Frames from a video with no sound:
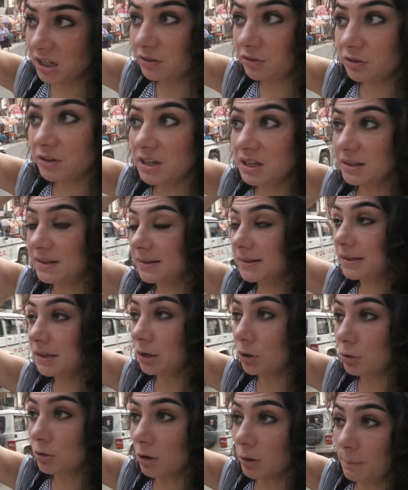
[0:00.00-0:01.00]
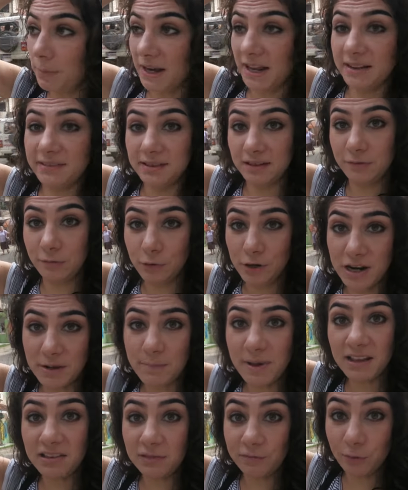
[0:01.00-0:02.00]
need to eat at the local places for the
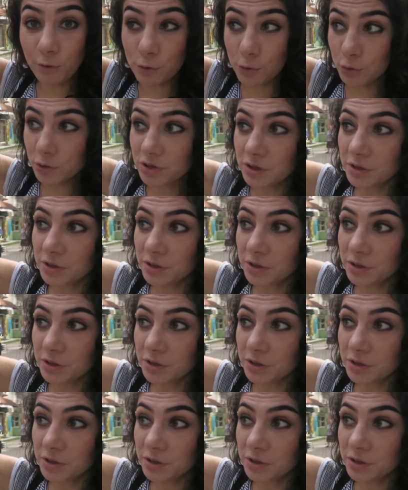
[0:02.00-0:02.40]
best food.